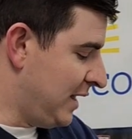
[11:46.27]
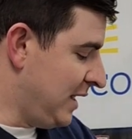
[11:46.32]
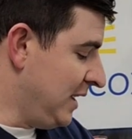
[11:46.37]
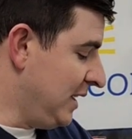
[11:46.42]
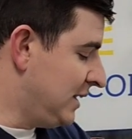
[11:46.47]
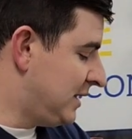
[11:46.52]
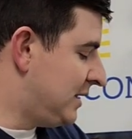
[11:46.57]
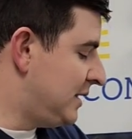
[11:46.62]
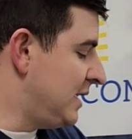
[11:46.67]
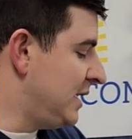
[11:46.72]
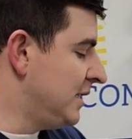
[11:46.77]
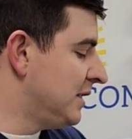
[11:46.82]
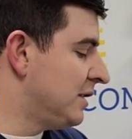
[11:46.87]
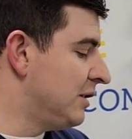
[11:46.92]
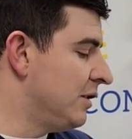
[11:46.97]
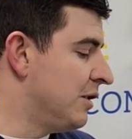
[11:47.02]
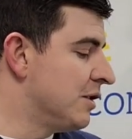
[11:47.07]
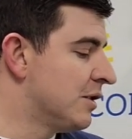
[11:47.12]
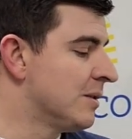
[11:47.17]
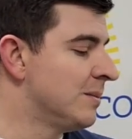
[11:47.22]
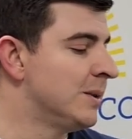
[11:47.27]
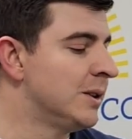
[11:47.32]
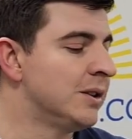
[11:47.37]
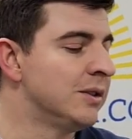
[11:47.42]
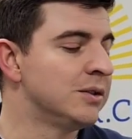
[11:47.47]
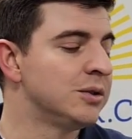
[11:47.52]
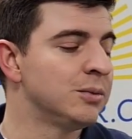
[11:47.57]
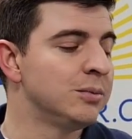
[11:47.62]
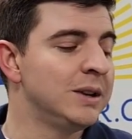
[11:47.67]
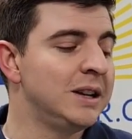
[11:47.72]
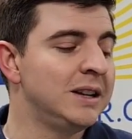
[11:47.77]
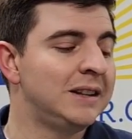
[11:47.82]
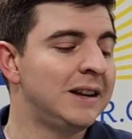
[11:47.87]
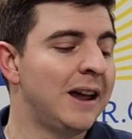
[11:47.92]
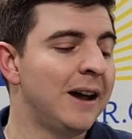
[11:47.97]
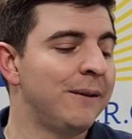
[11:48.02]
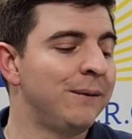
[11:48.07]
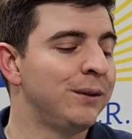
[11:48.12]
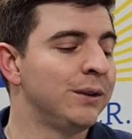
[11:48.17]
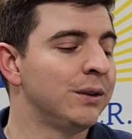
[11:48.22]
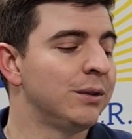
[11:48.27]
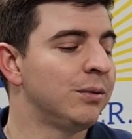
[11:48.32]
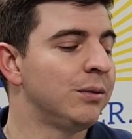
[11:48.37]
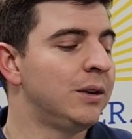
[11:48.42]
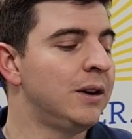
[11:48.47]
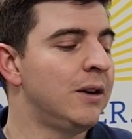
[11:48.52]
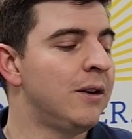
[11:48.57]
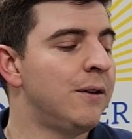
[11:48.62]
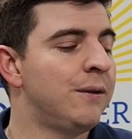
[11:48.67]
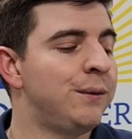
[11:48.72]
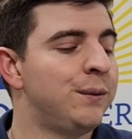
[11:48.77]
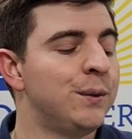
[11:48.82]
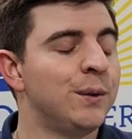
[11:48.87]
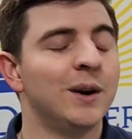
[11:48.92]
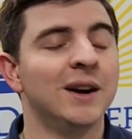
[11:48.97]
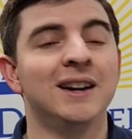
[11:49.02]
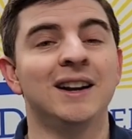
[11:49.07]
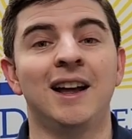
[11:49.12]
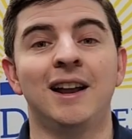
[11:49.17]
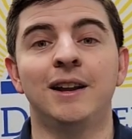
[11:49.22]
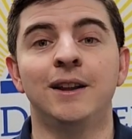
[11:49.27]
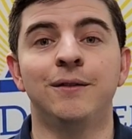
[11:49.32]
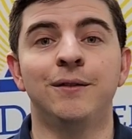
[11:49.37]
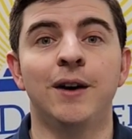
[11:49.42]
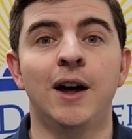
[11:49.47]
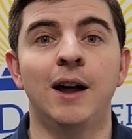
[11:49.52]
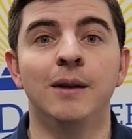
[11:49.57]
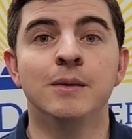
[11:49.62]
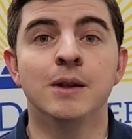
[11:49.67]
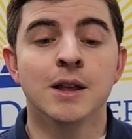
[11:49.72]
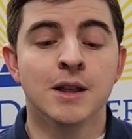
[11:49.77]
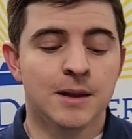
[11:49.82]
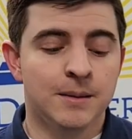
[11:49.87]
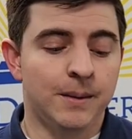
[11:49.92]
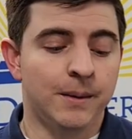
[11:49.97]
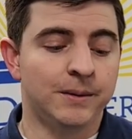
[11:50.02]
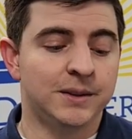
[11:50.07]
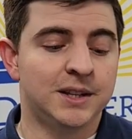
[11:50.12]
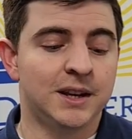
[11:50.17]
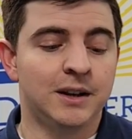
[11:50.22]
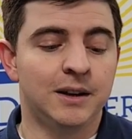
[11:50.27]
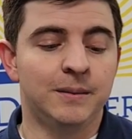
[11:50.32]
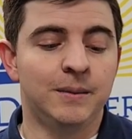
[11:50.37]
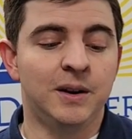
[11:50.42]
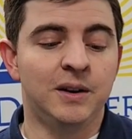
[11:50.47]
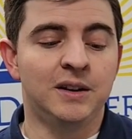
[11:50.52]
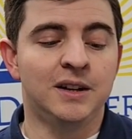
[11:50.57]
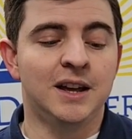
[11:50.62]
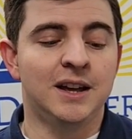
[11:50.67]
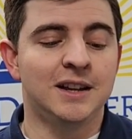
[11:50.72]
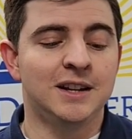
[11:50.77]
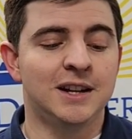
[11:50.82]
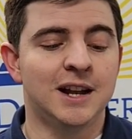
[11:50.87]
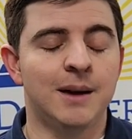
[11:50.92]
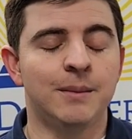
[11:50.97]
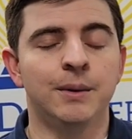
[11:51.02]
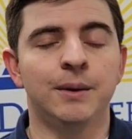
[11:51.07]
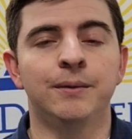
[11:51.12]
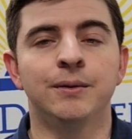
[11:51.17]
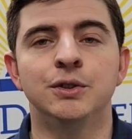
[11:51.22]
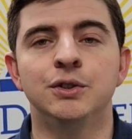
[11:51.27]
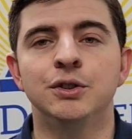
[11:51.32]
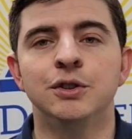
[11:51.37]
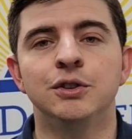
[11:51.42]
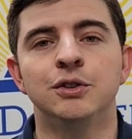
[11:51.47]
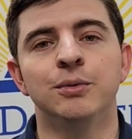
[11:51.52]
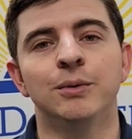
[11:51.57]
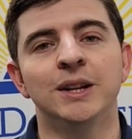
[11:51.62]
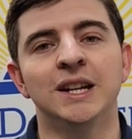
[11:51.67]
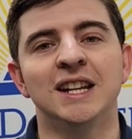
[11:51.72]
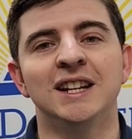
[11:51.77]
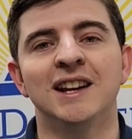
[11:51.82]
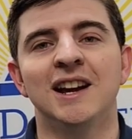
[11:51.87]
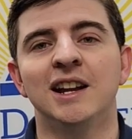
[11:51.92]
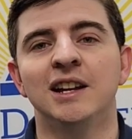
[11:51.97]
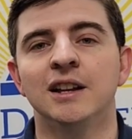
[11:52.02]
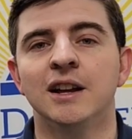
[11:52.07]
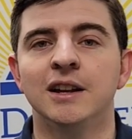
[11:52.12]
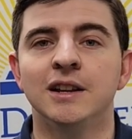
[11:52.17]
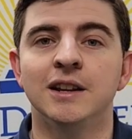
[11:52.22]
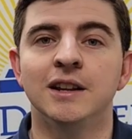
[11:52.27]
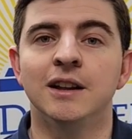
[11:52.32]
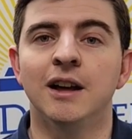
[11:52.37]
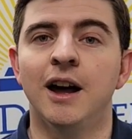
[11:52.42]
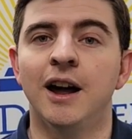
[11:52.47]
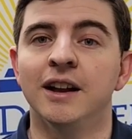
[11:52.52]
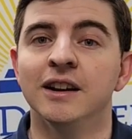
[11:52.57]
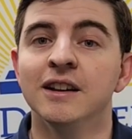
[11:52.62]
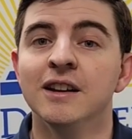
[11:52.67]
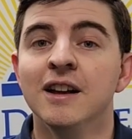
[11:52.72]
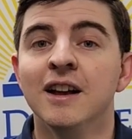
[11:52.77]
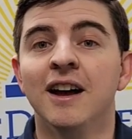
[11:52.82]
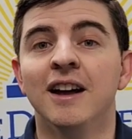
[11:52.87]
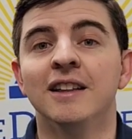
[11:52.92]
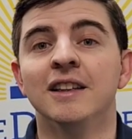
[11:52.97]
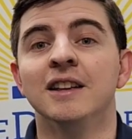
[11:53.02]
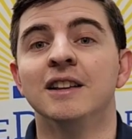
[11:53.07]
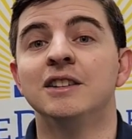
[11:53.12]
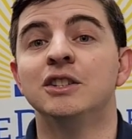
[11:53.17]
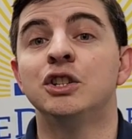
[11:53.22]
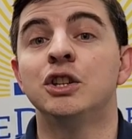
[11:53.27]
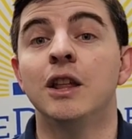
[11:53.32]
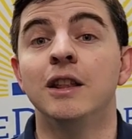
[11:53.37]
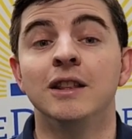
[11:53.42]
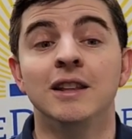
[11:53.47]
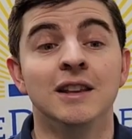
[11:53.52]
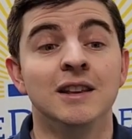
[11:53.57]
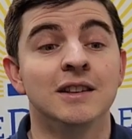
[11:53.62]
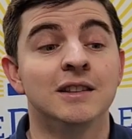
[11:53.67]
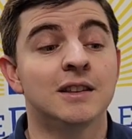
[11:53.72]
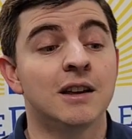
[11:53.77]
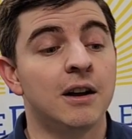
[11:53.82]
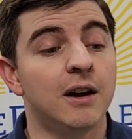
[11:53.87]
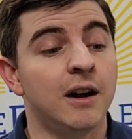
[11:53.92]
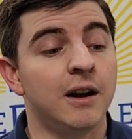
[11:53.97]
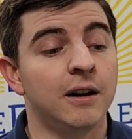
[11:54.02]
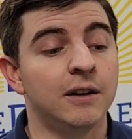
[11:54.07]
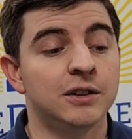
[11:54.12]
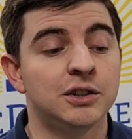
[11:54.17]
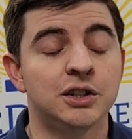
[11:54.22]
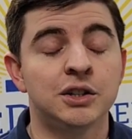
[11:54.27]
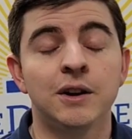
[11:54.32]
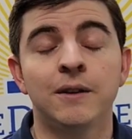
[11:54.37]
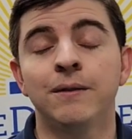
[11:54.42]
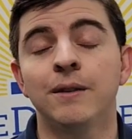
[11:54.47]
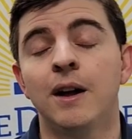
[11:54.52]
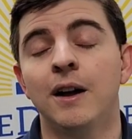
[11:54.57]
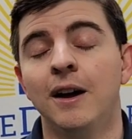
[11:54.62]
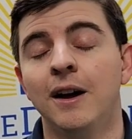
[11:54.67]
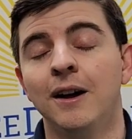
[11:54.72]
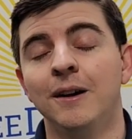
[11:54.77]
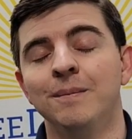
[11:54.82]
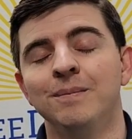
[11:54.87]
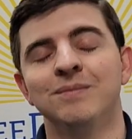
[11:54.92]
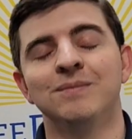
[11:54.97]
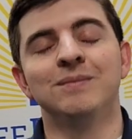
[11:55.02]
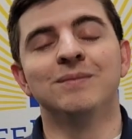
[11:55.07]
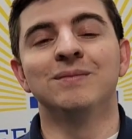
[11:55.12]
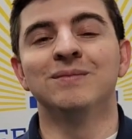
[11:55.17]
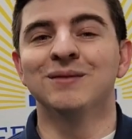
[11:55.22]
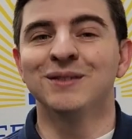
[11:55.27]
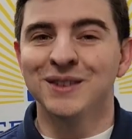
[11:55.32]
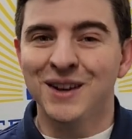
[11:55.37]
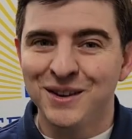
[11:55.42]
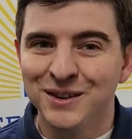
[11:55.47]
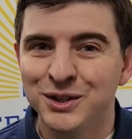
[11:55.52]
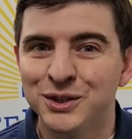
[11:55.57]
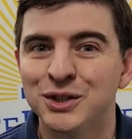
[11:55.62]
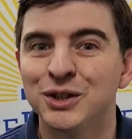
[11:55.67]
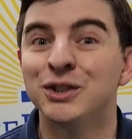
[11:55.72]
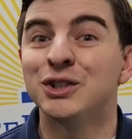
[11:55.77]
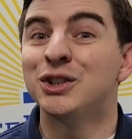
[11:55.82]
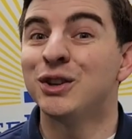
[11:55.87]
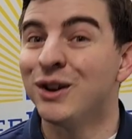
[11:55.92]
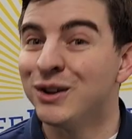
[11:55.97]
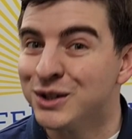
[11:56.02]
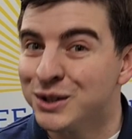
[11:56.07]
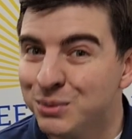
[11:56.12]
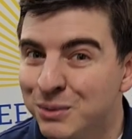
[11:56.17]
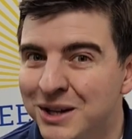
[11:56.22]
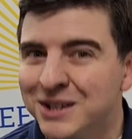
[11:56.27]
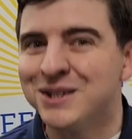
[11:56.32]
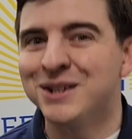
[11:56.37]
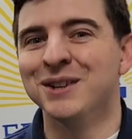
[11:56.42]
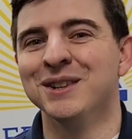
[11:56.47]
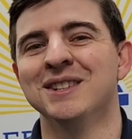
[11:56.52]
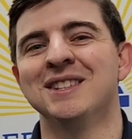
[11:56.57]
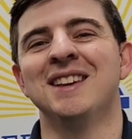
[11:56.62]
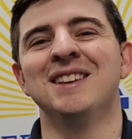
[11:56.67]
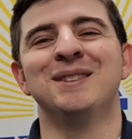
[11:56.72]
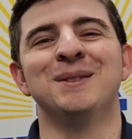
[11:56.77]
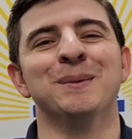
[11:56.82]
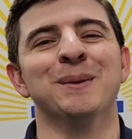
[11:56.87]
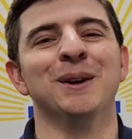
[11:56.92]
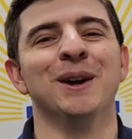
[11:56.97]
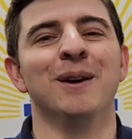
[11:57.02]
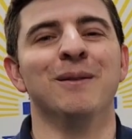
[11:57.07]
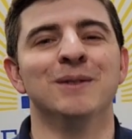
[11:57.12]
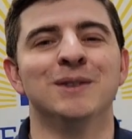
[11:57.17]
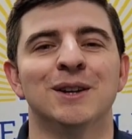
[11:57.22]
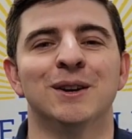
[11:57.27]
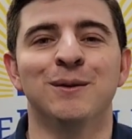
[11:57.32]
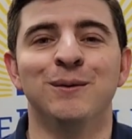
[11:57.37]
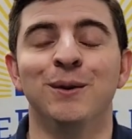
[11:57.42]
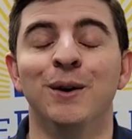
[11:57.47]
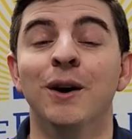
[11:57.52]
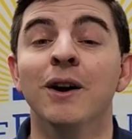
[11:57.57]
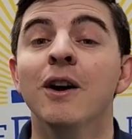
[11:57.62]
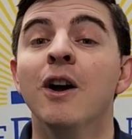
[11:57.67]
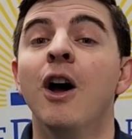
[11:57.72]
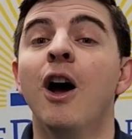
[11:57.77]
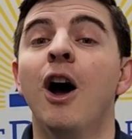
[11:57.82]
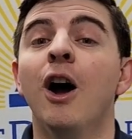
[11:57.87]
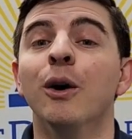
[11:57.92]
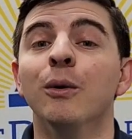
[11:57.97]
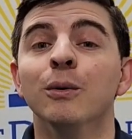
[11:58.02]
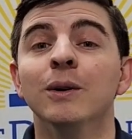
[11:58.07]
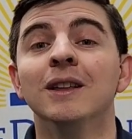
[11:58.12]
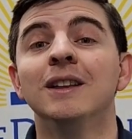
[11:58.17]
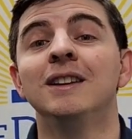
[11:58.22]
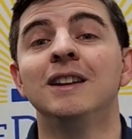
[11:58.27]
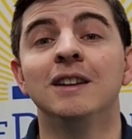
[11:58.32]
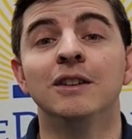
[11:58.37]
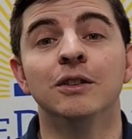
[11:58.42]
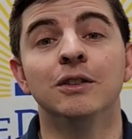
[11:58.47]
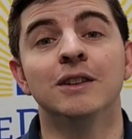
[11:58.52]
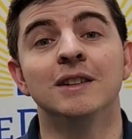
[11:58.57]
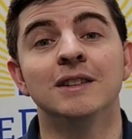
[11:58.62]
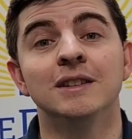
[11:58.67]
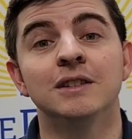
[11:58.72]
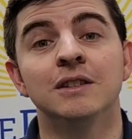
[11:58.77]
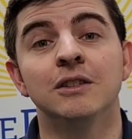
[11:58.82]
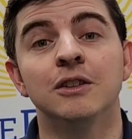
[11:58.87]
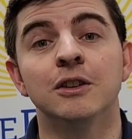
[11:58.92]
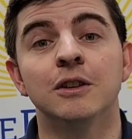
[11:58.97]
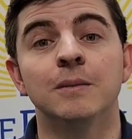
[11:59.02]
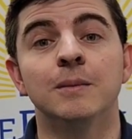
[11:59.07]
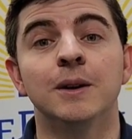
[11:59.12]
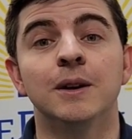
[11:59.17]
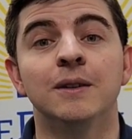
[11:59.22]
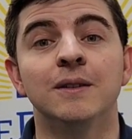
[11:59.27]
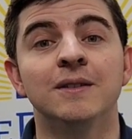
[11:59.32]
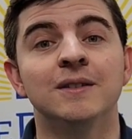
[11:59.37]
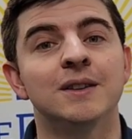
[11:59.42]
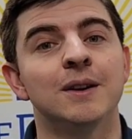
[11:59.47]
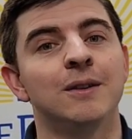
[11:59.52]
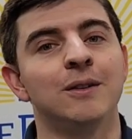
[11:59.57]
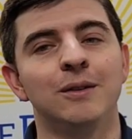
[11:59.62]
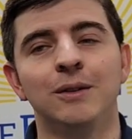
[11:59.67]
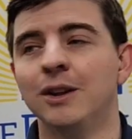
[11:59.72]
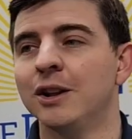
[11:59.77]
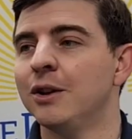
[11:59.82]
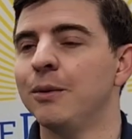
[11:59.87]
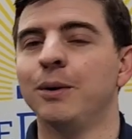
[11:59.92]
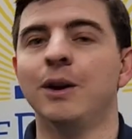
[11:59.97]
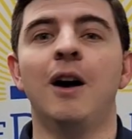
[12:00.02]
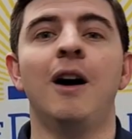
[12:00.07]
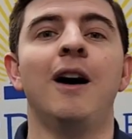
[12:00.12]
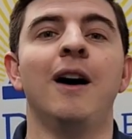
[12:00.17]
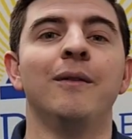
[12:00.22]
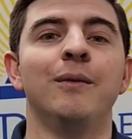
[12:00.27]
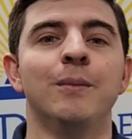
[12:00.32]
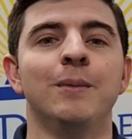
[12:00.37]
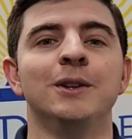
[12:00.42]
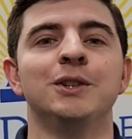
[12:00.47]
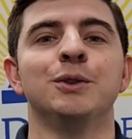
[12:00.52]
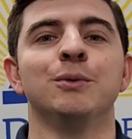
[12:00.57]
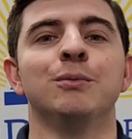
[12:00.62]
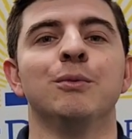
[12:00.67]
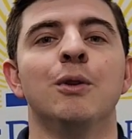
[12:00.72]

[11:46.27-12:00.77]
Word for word: these diesel locomotives retail for 304.95, but we're selling them here Yankee Dabbler for 229.99. I think these are shift um, uh, switchers, that's the word I was looking for, are really neat looking diesel locomotives. And, you know, we all have a bunch of